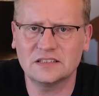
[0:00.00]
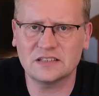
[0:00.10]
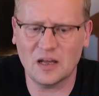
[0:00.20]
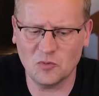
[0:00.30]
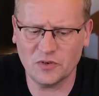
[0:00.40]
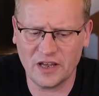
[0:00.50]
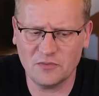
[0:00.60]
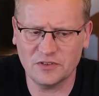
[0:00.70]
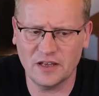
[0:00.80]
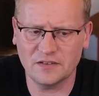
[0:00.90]
I'm okay
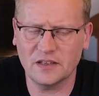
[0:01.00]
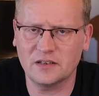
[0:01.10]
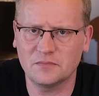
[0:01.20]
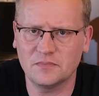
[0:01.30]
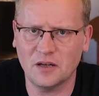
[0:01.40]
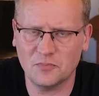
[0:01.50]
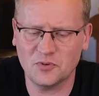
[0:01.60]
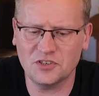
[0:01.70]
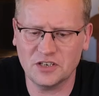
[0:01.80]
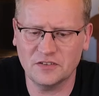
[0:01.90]
with that. I
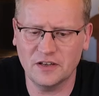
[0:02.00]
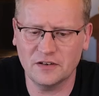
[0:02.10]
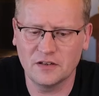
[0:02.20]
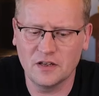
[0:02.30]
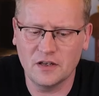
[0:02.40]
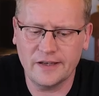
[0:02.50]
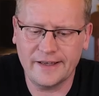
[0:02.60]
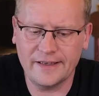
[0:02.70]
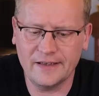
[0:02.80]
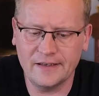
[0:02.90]
appreciate that.
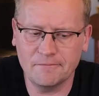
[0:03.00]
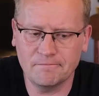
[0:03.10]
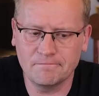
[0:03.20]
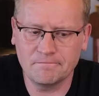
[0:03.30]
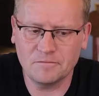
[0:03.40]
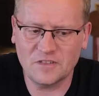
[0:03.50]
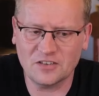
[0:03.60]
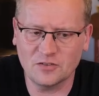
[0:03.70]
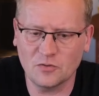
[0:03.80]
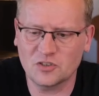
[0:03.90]

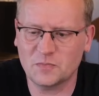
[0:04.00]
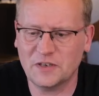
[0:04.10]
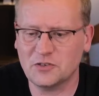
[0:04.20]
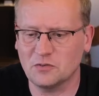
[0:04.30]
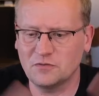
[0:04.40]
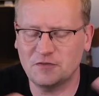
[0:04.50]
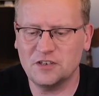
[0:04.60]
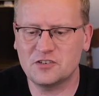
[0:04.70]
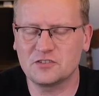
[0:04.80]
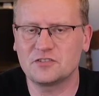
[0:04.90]
There's no special
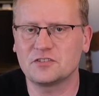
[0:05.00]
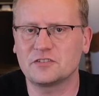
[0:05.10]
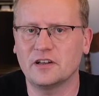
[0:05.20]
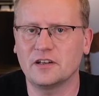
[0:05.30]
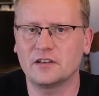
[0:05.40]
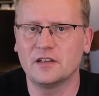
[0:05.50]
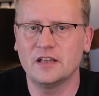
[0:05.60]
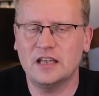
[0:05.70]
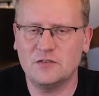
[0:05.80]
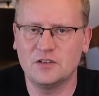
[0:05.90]
features, just like
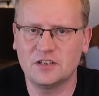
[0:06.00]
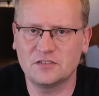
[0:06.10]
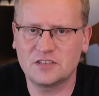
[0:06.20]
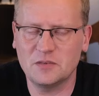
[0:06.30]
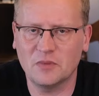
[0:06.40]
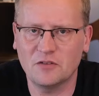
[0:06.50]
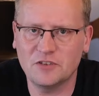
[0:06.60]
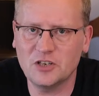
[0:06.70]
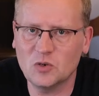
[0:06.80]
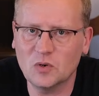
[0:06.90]
if you didn't see my
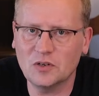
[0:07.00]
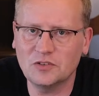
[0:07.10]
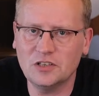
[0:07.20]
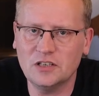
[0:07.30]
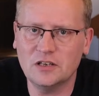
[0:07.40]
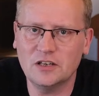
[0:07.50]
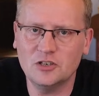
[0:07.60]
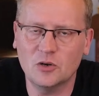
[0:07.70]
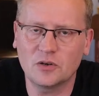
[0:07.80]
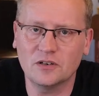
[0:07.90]
video on the
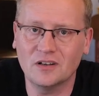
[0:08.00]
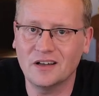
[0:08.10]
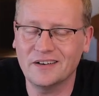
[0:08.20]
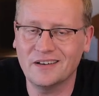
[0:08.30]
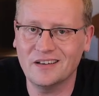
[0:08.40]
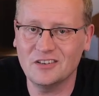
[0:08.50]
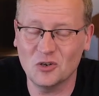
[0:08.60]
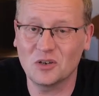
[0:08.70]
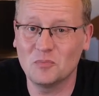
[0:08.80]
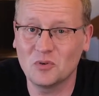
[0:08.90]
Yoga
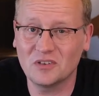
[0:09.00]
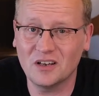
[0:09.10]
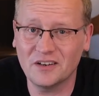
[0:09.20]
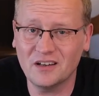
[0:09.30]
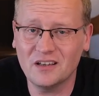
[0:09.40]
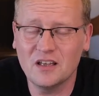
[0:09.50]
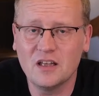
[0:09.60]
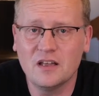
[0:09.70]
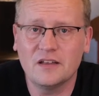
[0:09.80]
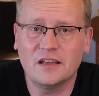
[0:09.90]
Book 9i,
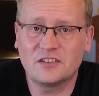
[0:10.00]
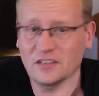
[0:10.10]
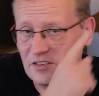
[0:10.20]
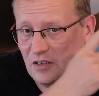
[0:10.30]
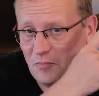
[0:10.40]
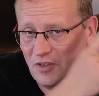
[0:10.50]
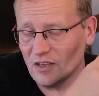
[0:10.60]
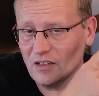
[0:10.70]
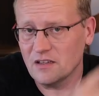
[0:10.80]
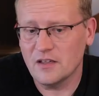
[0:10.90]
it's linked up there.